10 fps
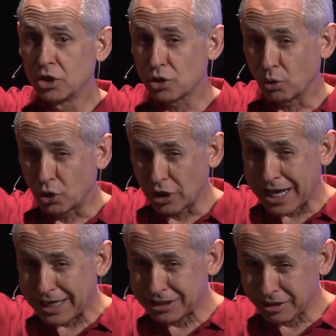So,
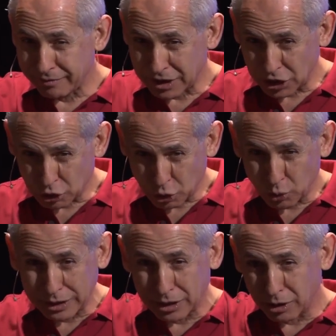good activity,
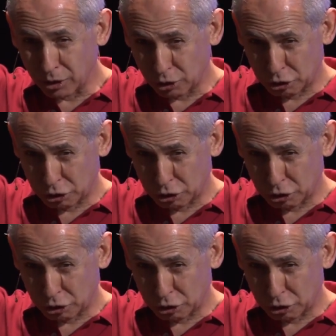too little